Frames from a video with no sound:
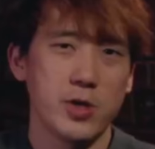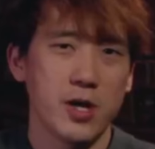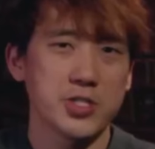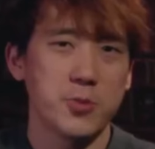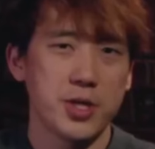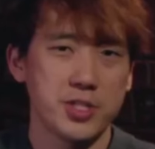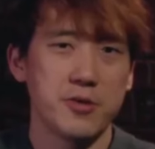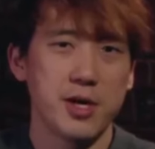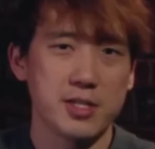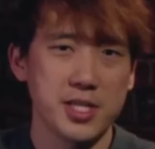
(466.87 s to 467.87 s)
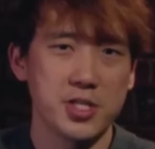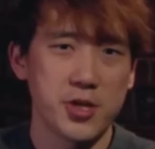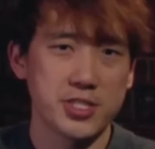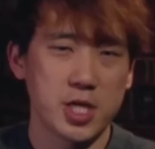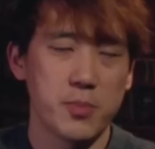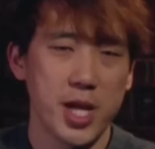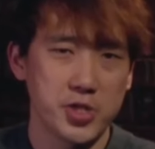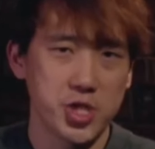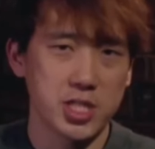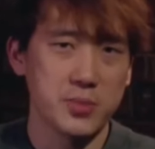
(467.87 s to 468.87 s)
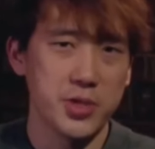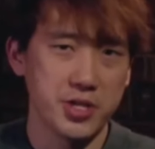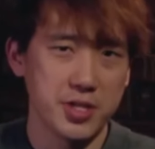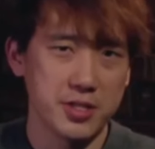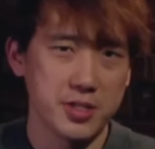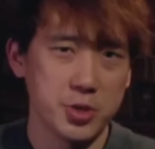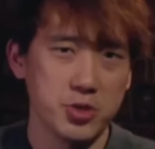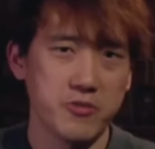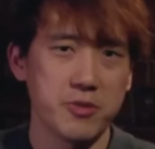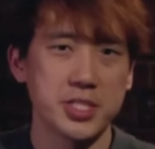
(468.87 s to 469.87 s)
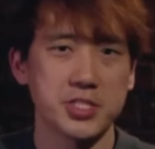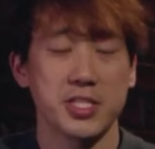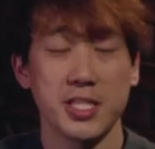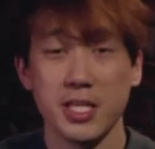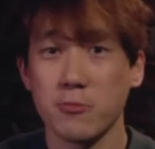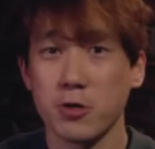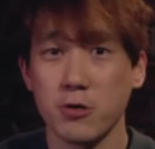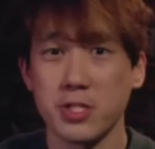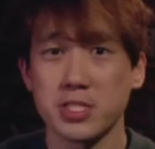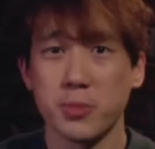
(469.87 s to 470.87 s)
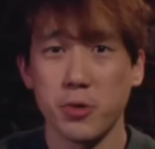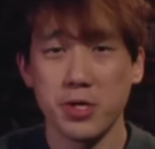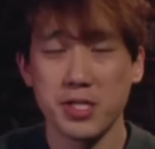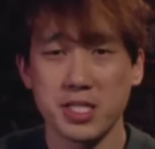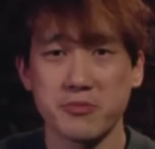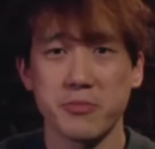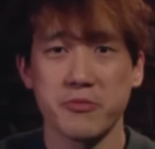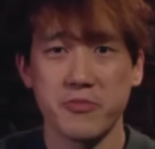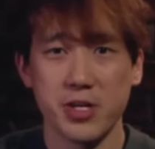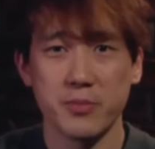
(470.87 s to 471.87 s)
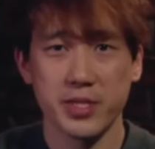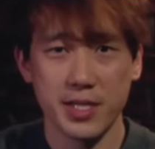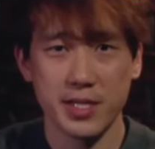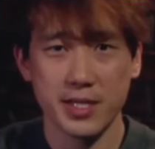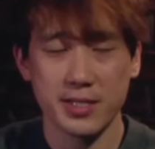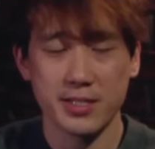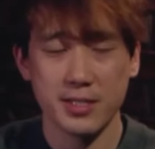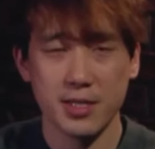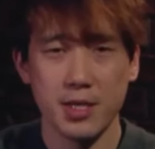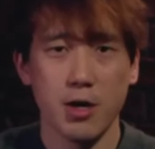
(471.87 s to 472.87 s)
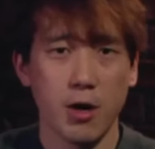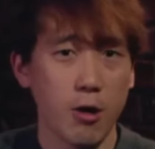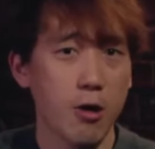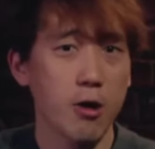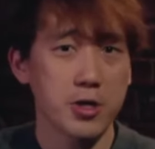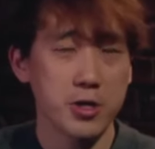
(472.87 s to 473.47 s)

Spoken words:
We also want to directly address our Patreon community, who have played such a key role in supporting us from the very beginning. All